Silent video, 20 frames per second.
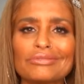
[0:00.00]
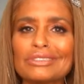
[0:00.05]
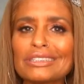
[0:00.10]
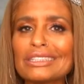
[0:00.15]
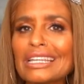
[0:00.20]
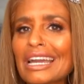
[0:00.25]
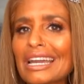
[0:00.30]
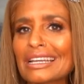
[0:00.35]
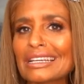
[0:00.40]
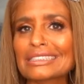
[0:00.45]

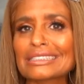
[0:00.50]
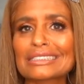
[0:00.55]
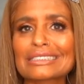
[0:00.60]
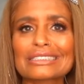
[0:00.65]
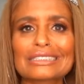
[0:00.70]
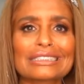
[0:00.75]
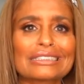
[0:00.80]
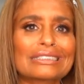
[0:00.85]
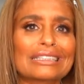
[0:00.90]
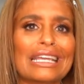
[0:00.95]

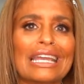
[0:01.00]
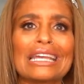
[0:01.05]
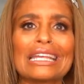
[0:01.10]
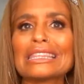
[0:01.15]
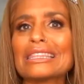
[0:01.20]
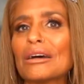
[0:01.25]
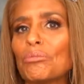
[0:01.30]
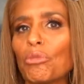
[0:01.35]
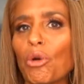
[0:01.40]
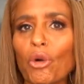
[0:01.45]
licks
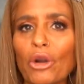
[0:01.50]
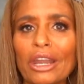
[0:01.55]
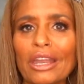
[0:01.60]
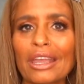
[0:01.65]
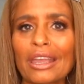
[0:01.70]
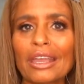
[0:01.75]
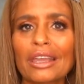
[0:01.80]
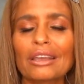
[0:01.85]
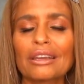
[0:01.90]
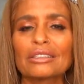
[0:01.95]
in the
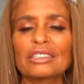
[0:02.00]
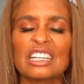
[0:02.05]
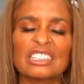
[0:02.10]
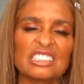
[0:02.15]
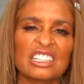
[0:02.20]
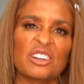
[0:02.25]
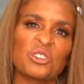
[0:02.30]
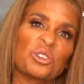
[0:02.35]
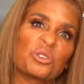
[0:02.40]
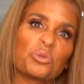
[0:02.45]
morning. That
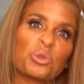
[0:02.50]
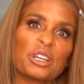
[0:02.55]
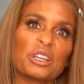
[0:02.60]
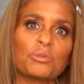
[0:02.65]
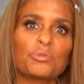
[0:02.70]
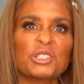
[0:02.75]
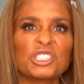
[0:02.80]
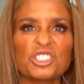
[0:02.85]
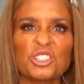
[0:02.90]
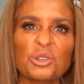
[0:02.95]
sounded
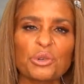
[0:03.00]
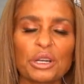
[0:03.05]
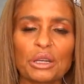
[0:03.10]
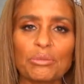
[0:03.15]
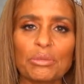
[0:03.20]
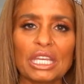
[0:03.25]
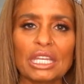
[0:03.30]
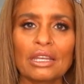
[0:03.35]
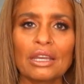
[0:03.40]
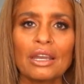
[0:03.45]
weird, but you know what I
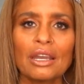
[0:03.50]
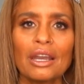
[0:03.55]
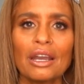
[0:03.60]
mean.